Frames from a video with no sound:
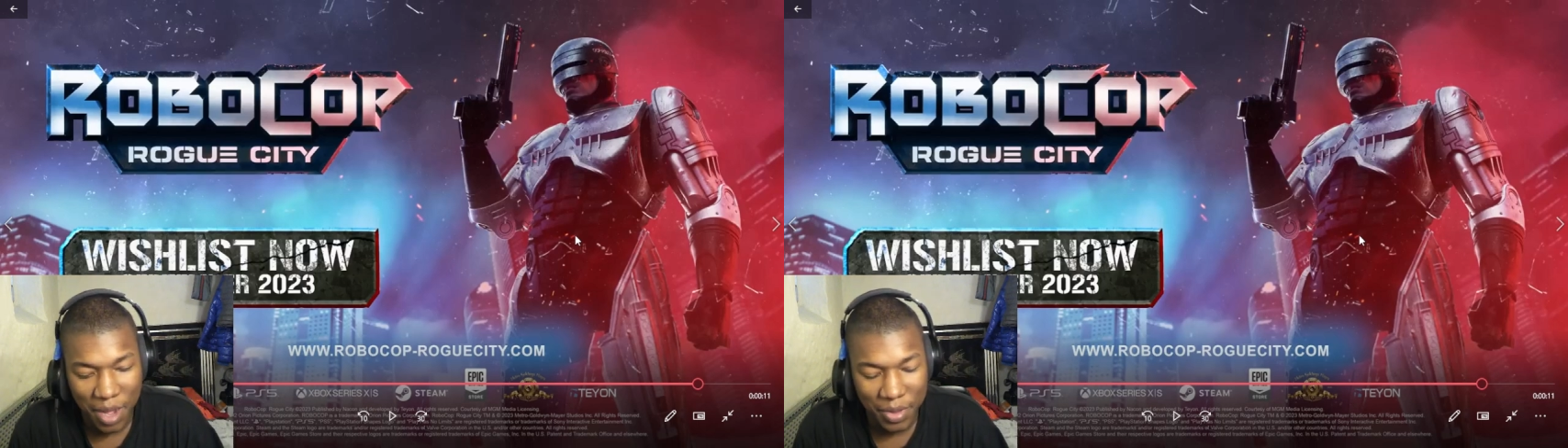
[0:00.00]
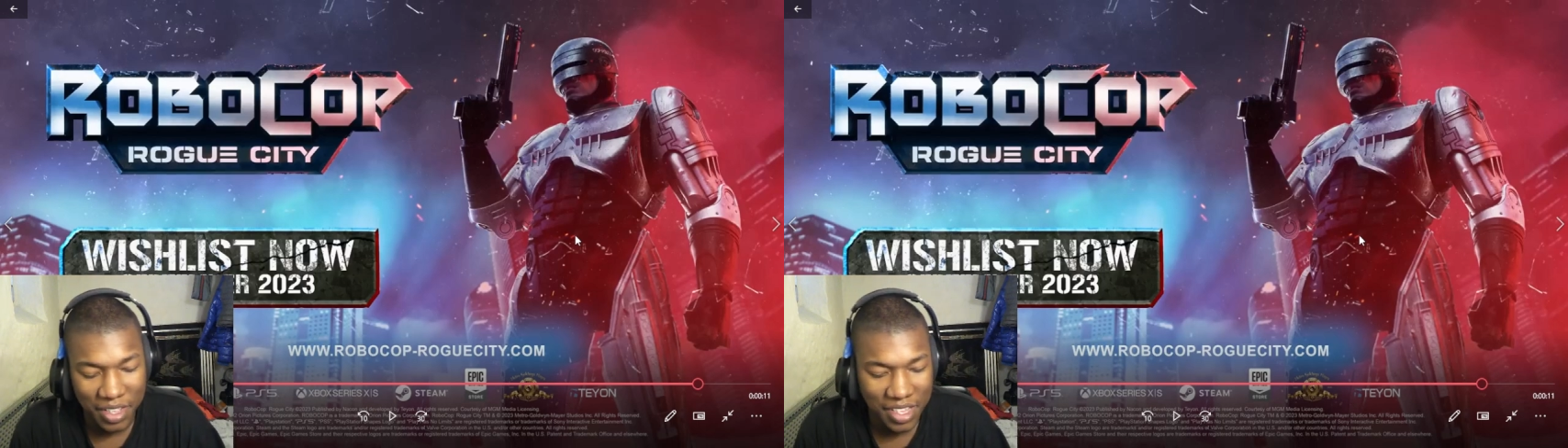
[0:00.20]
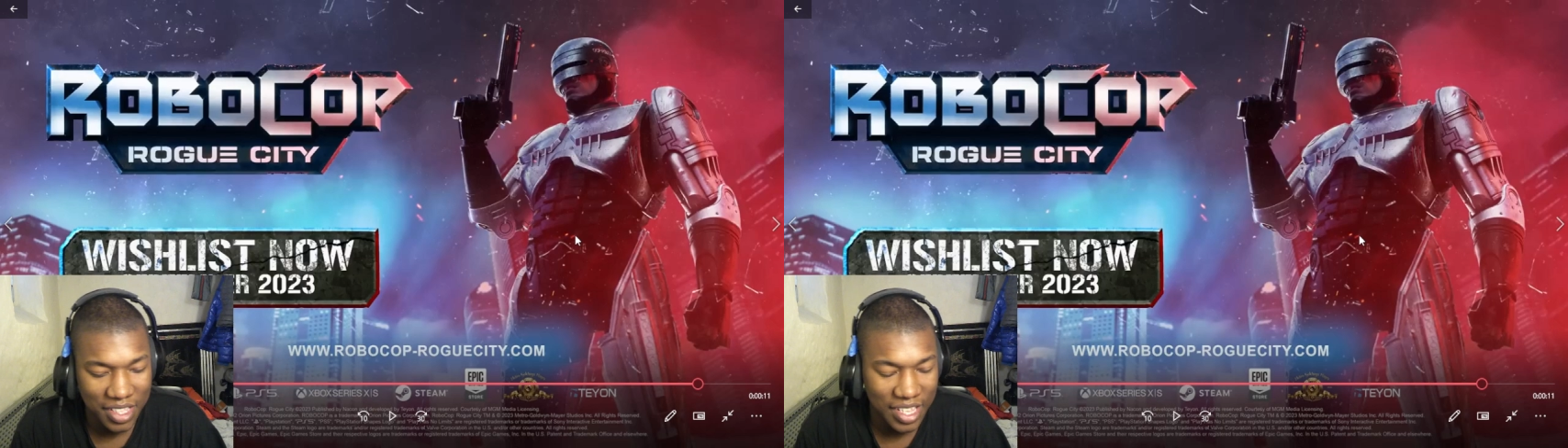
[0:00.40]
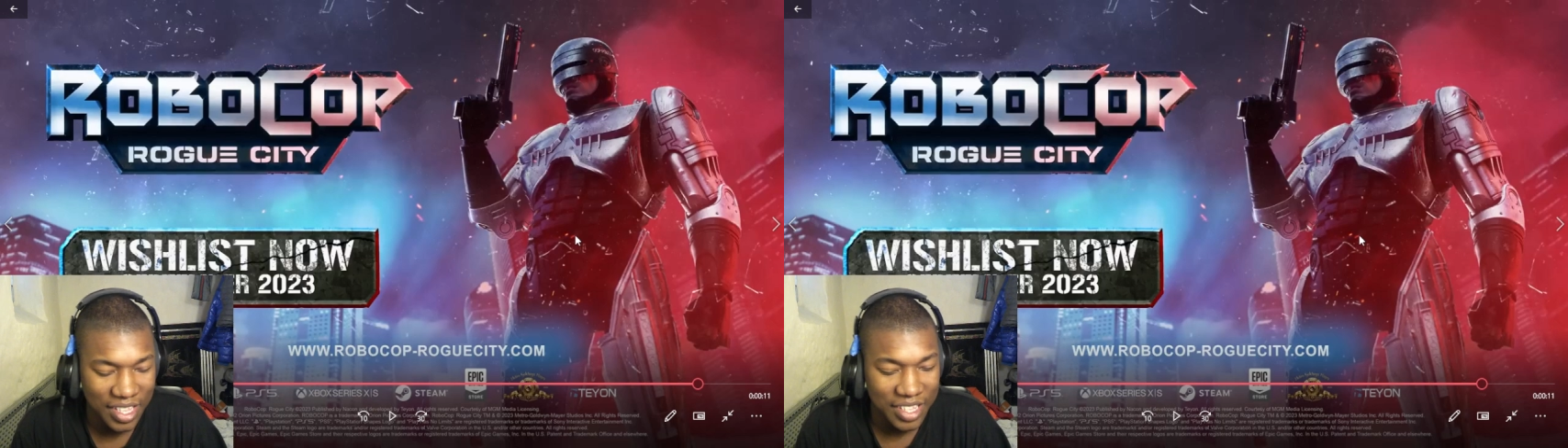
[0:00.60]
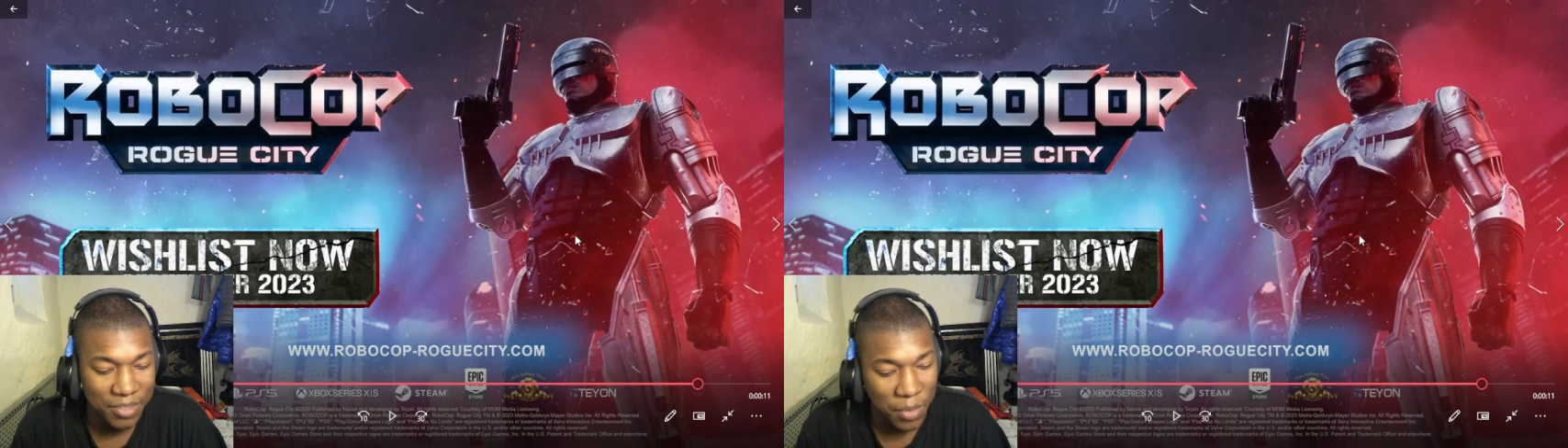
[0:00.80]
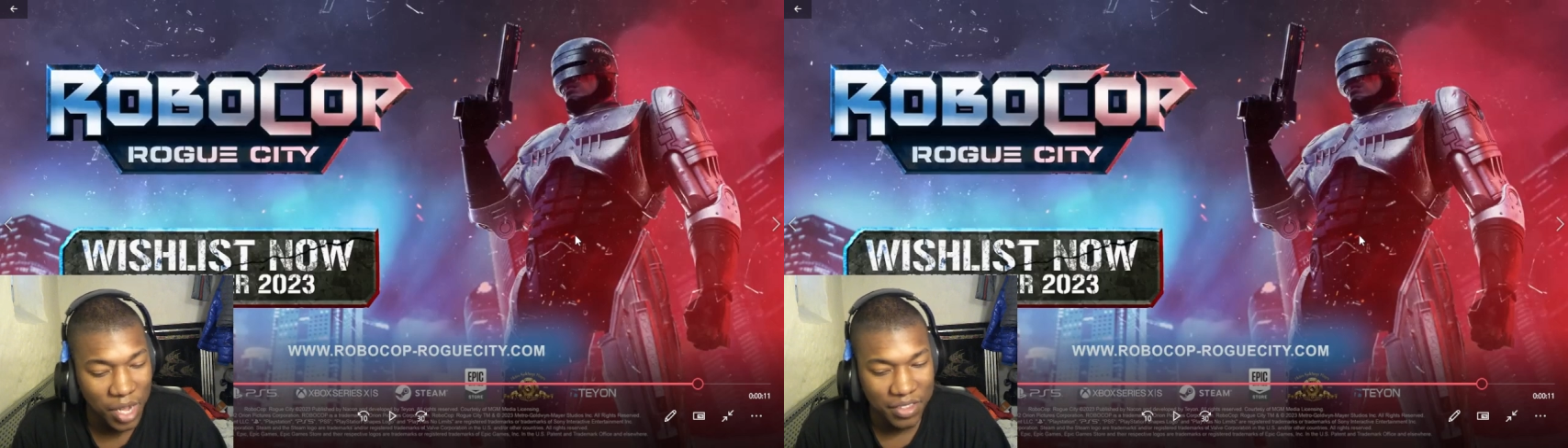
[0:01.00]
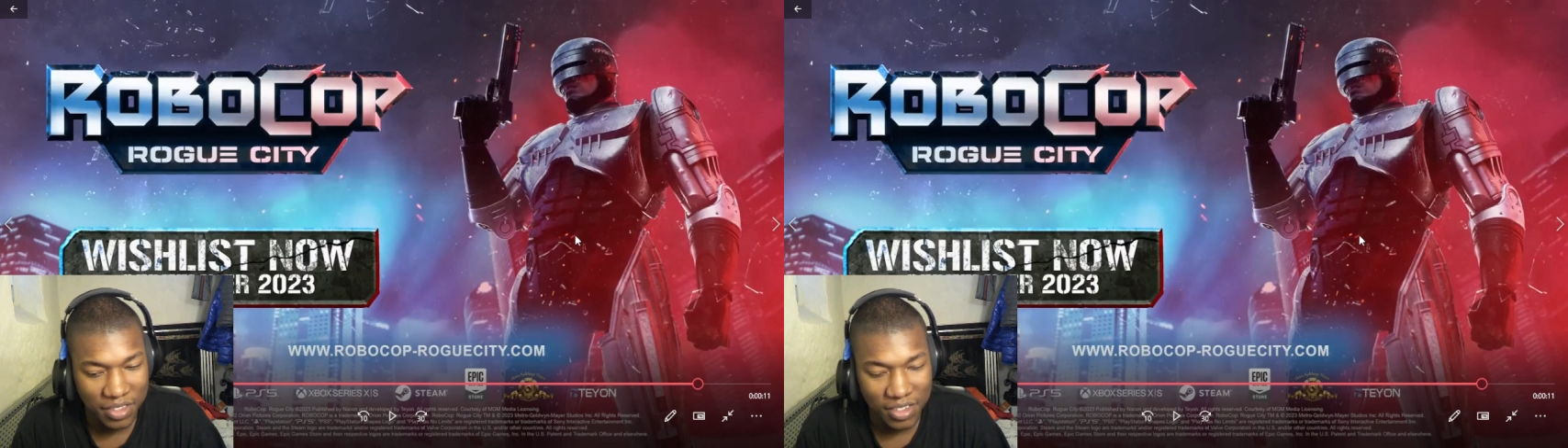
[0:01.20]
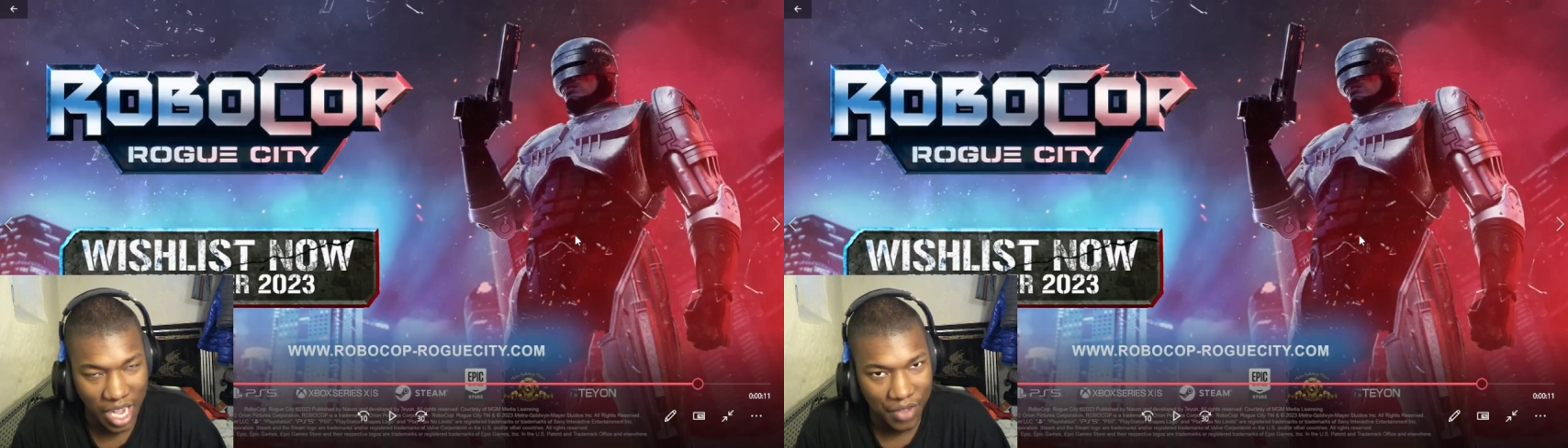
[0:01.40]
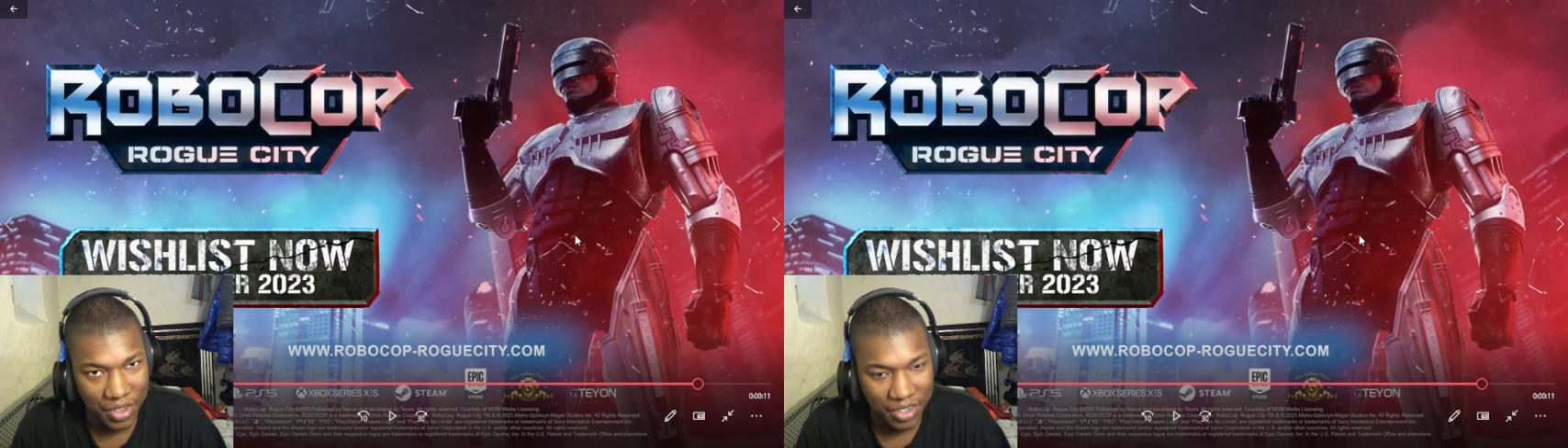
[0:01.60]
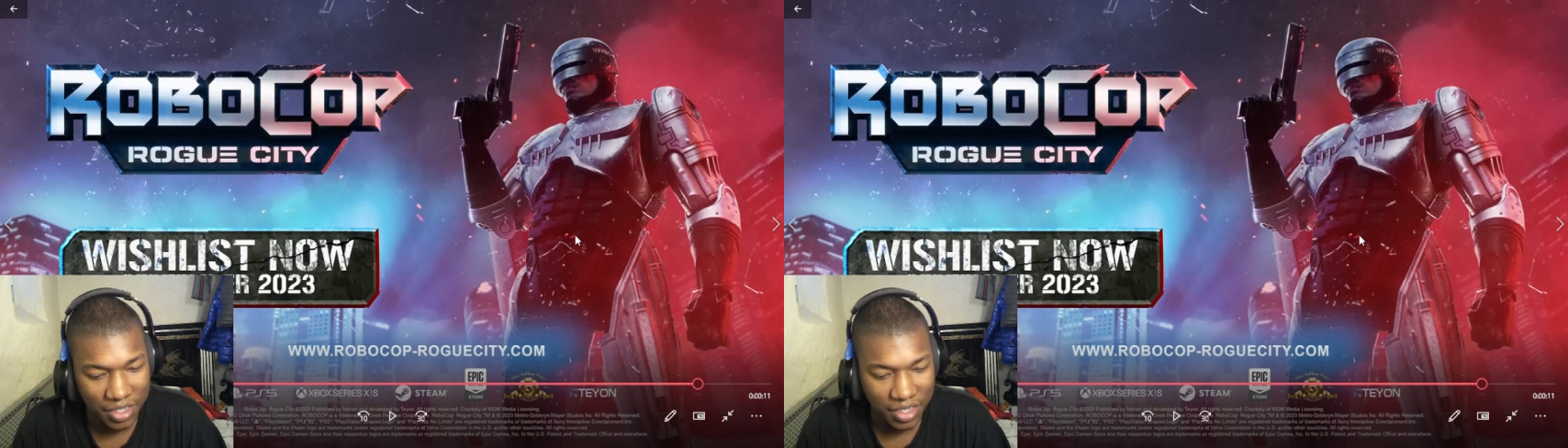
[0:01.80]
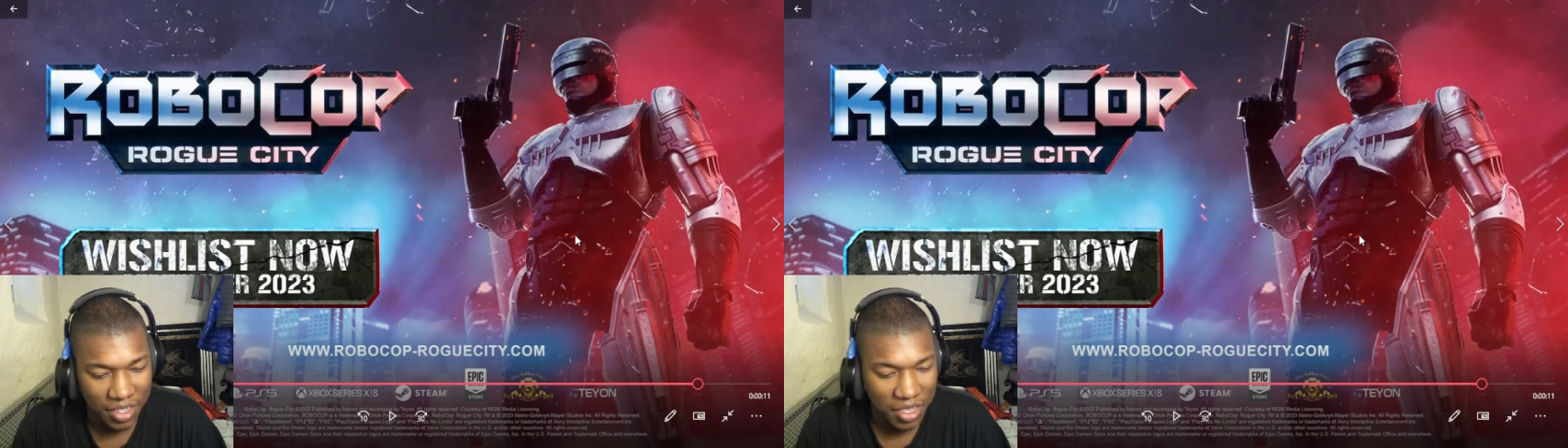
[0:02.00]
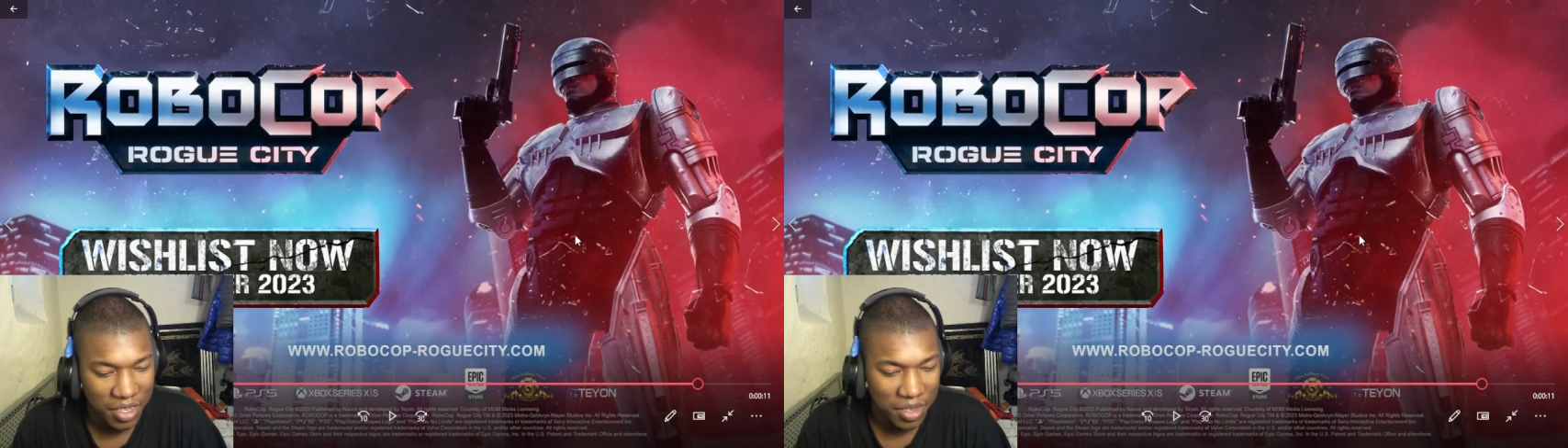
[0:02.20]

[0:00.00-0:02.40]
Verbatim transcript: I mean, that's months, obviously.